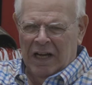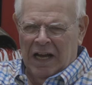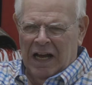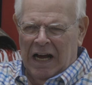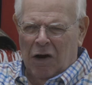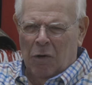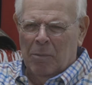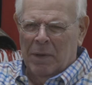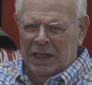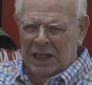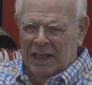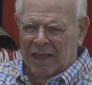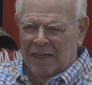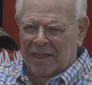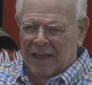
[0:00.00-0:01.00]
how
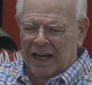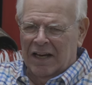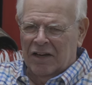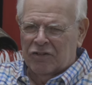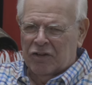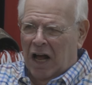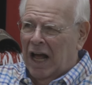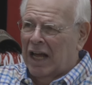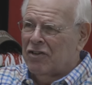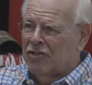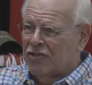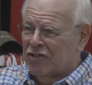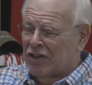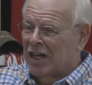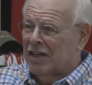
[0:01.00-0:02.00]
many things I
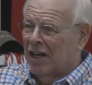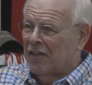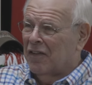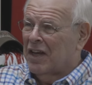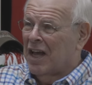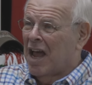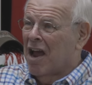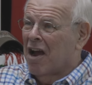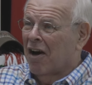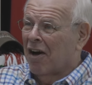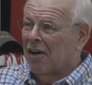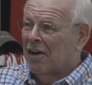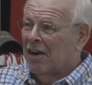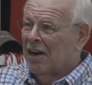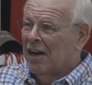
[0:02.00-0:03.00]
said on the air